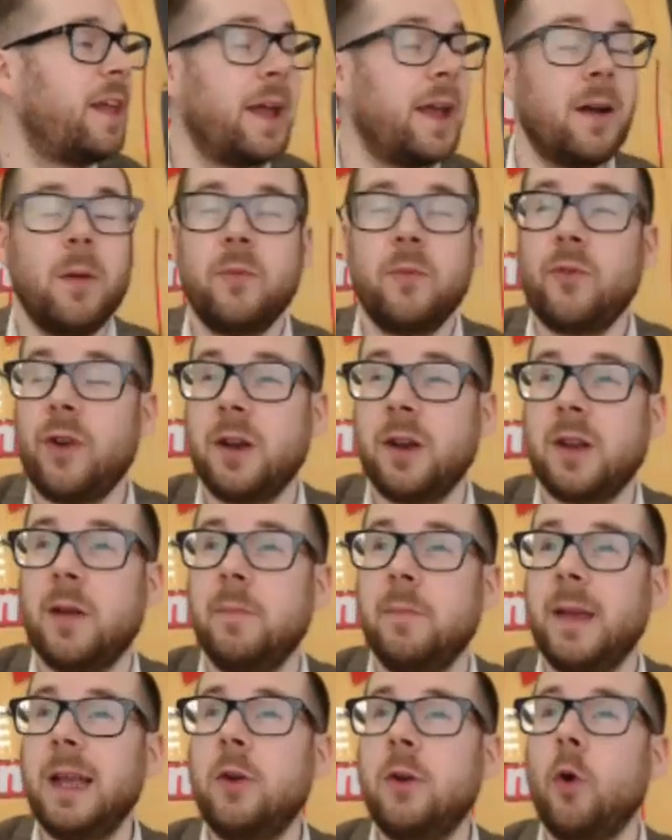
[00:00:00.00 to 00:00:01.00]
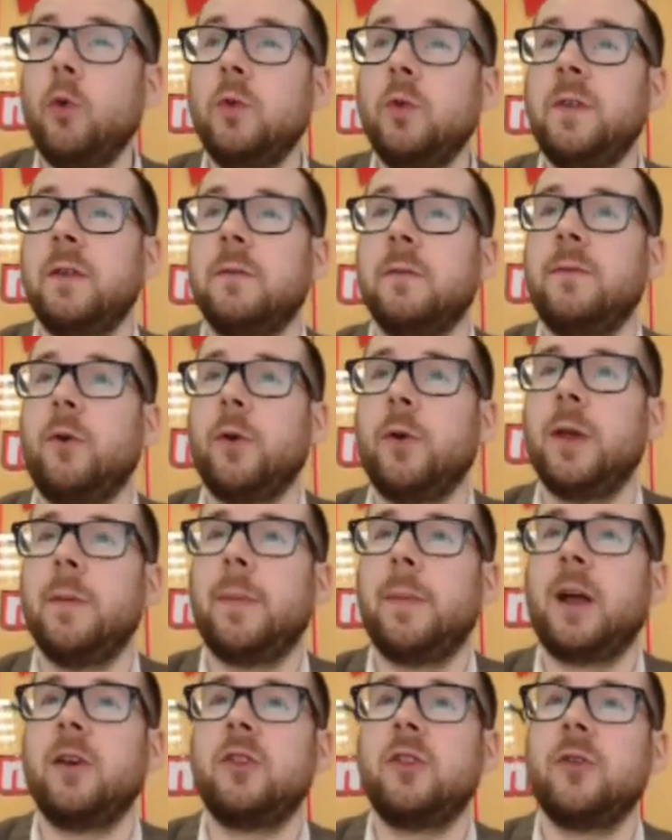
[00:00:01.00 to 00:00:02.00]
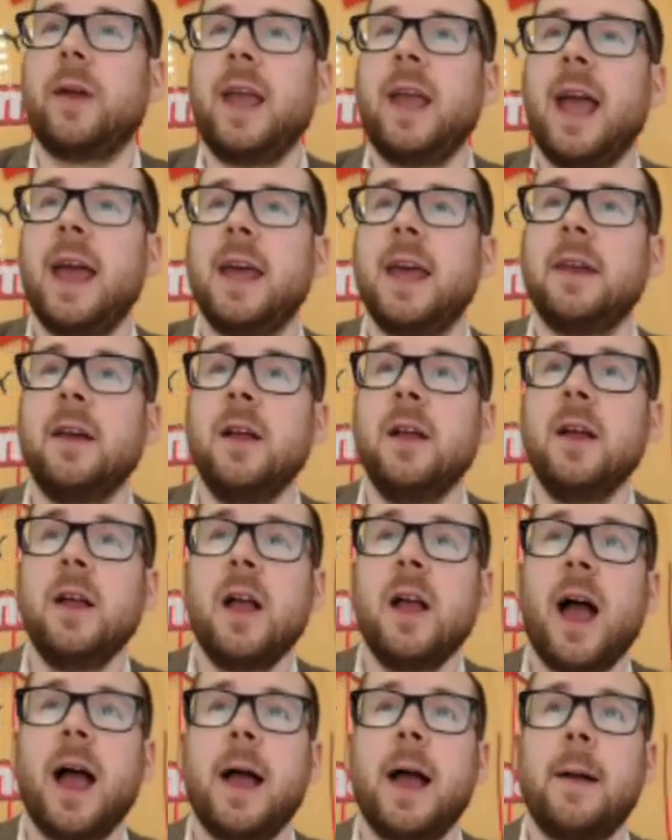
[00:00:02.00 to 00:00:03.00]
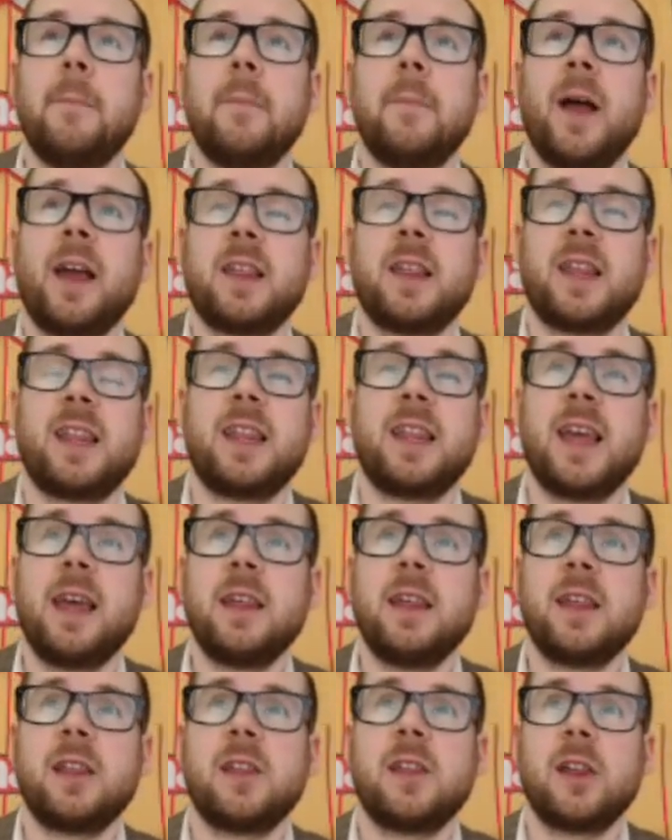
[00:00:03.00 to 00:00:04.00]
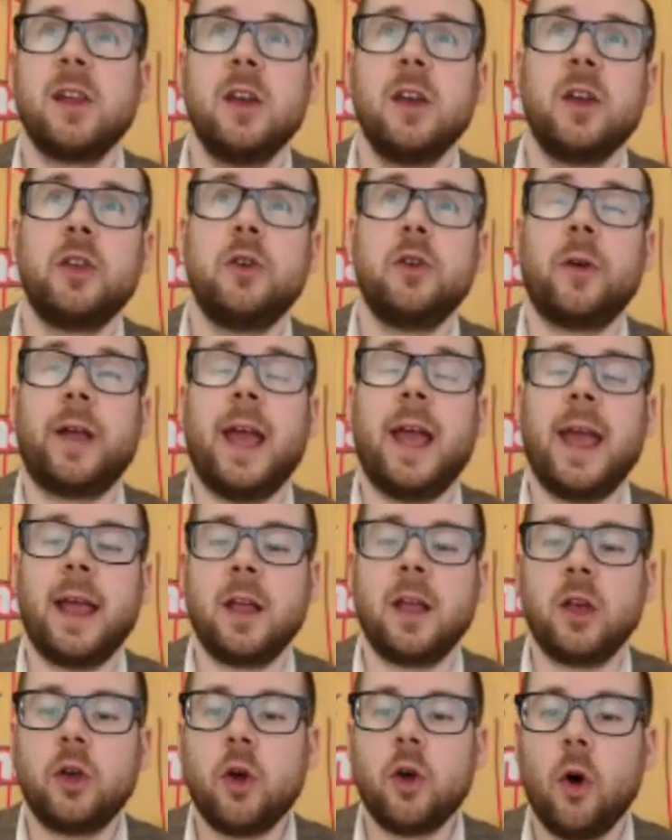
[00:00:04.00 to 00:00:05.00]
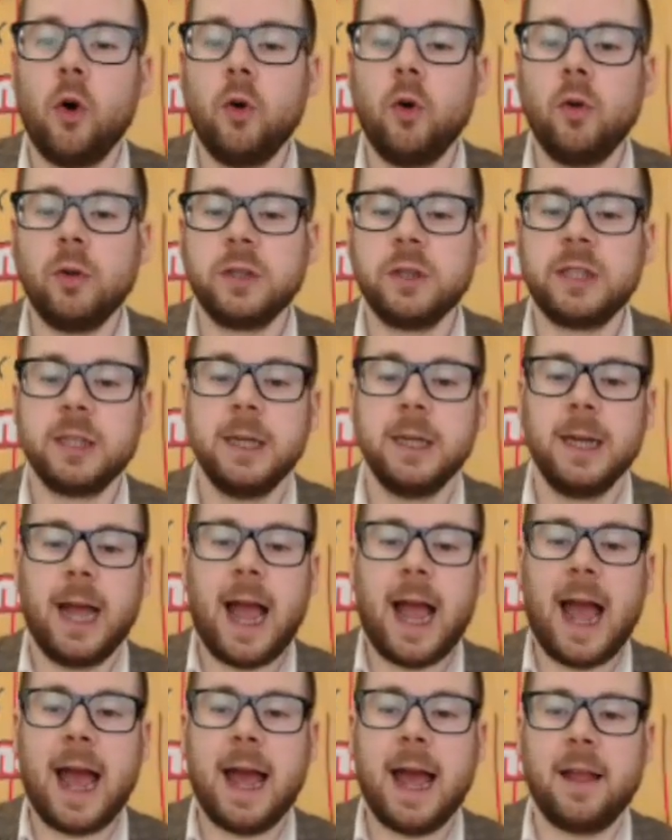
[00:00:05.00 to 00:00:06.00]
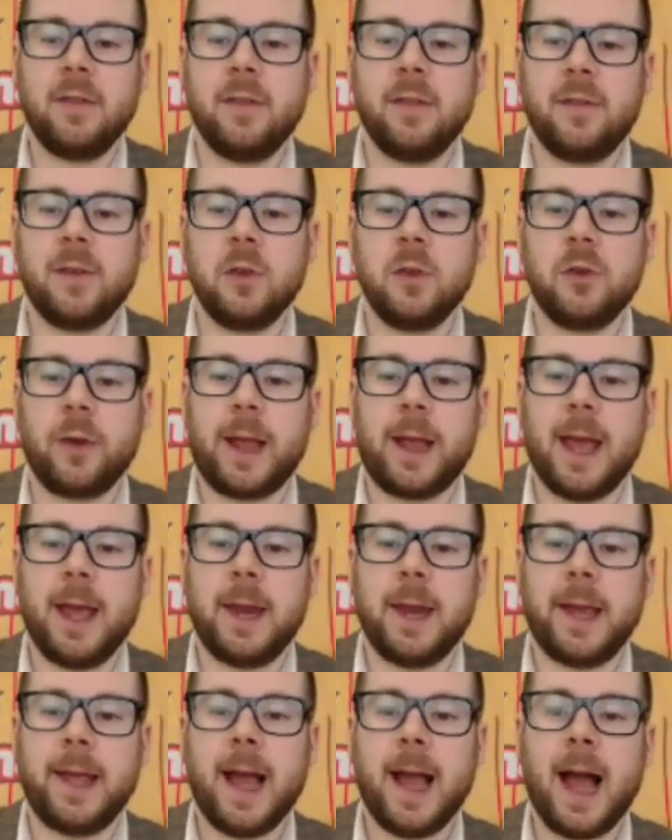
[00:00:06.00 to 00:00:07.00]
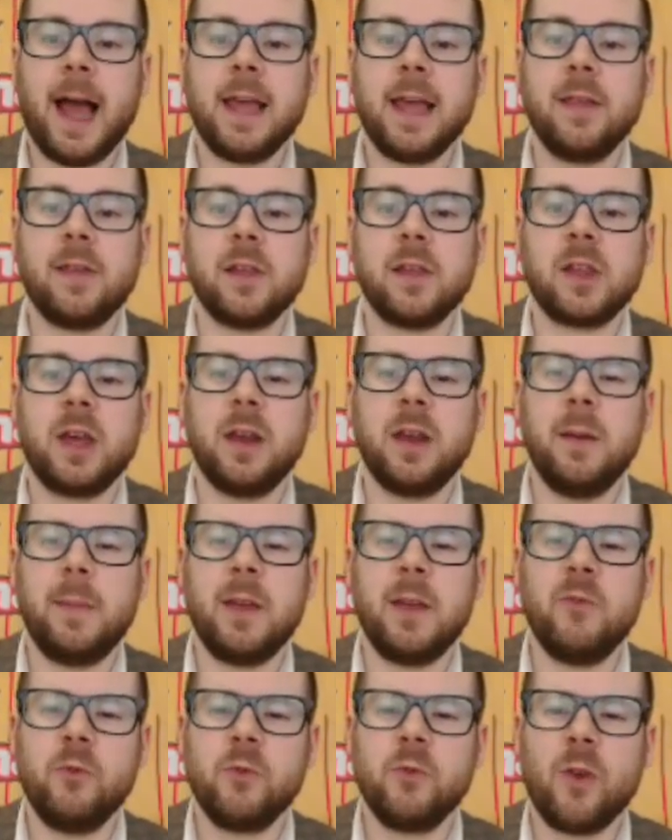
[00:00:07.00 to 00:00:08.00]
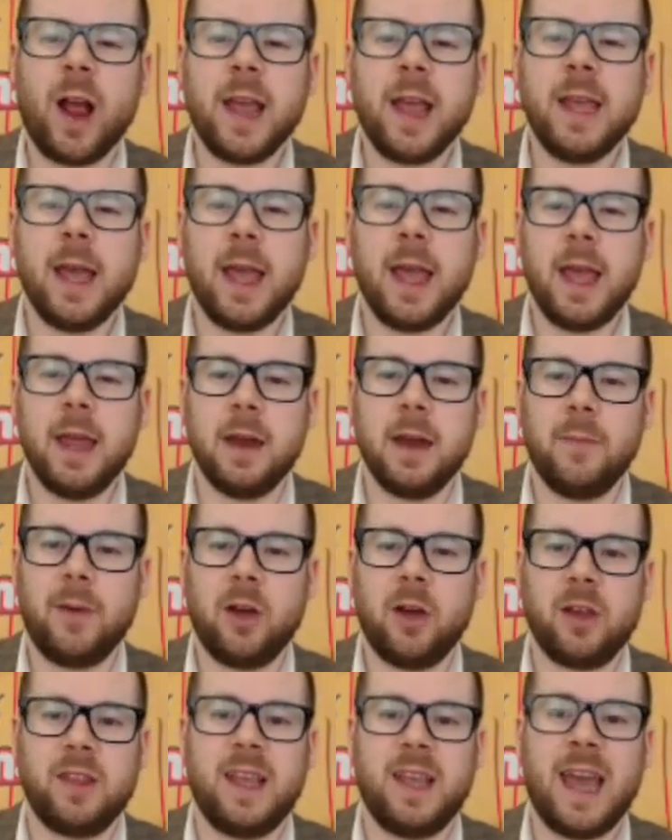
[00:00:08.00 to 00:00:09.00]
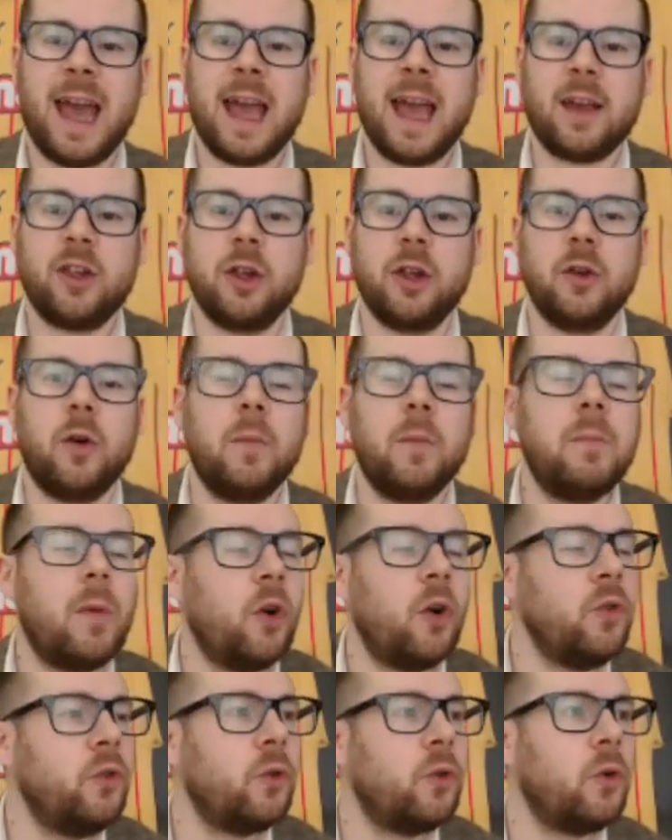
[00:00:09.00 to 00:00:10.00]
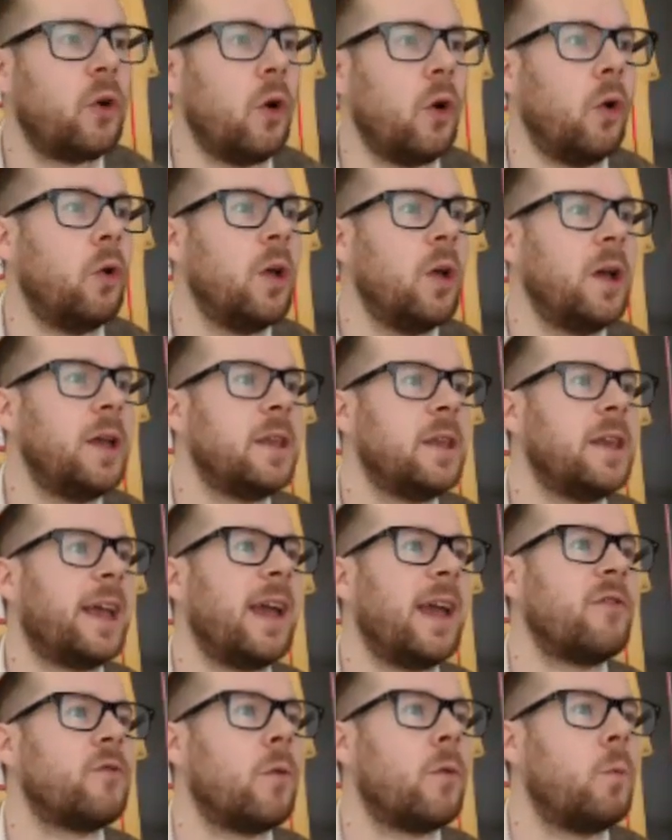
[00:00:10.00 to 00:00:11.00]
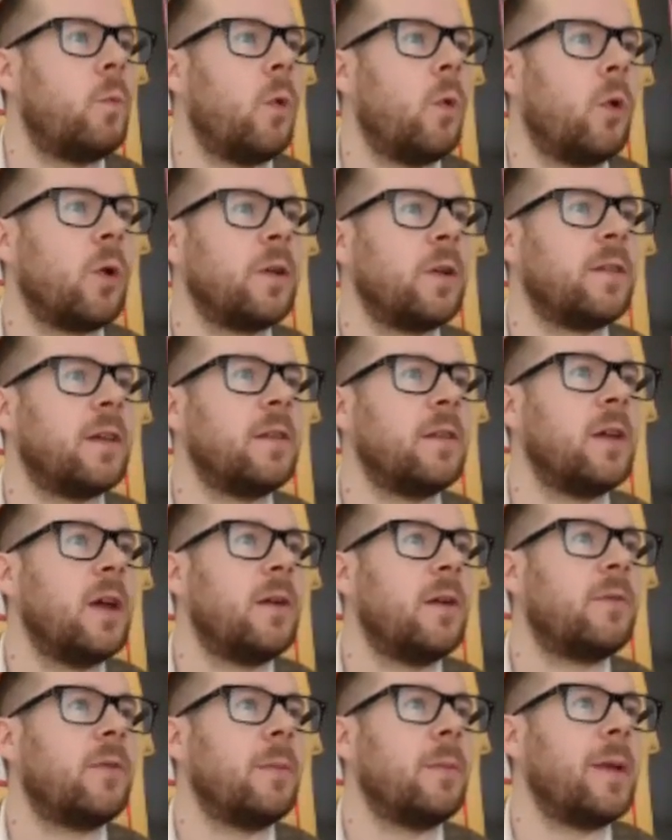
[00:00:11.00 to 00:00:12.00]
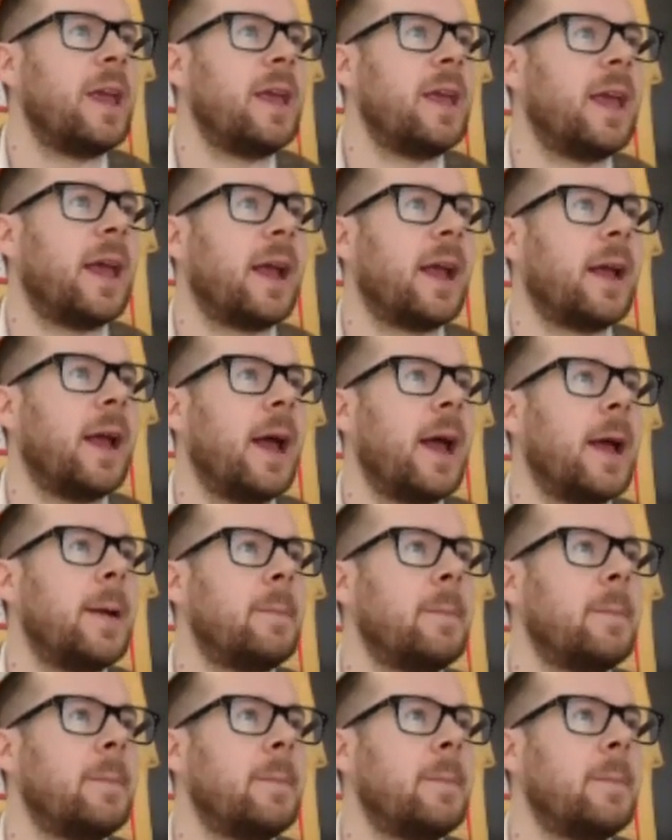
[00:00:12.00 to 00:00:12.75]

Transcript: playing up front can be golden for you because you're getting assists, you're getting goals, and you're getting a guy that's going to be right in amongst the action. On Mondogoal, you get rewarded for making